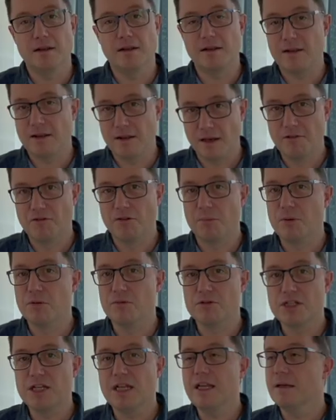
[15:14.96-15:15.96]
the Liverpool
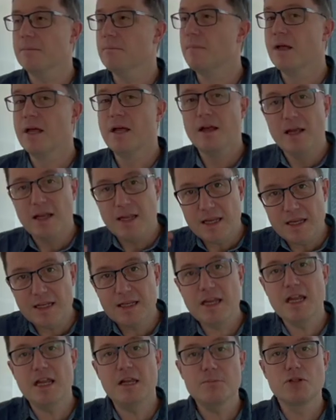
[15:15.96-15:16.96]
team. He
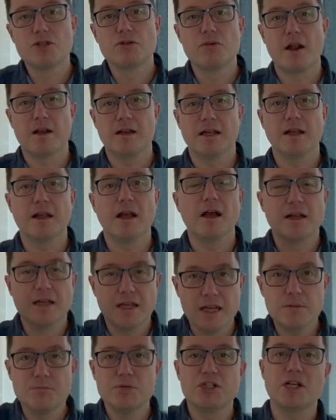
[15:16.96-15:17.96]
keeps running and
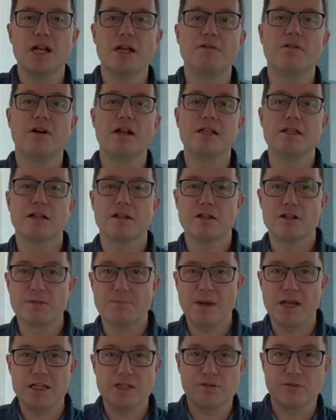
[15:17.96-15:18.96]
keeps generating the
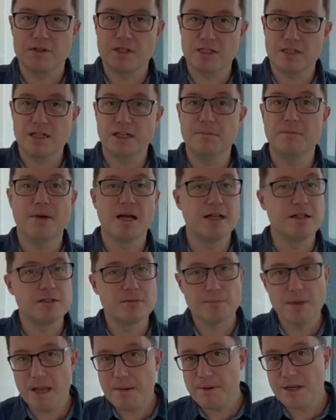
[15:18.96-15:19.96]
space for his teammates.
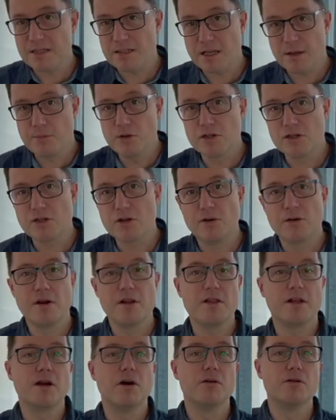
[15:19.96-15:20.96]
Maybe it's him who's scoring the
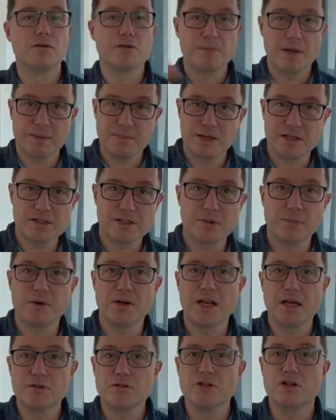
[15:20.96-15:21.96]
goals, maybe it's someone
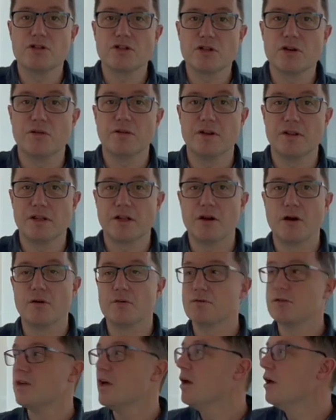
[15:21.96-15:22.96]
else who's scoring the
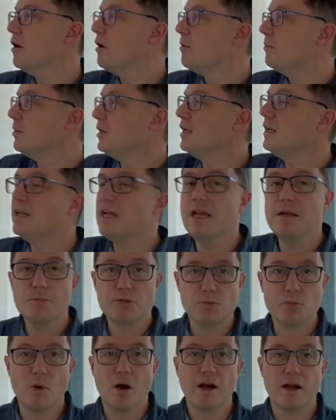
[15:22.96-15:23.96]
goals, but he keeps
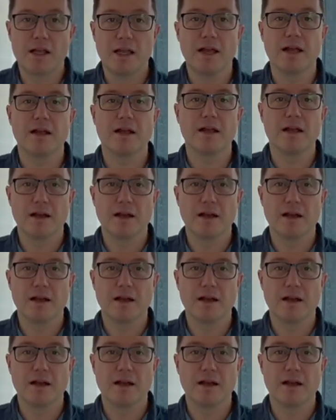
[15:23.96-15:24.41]
working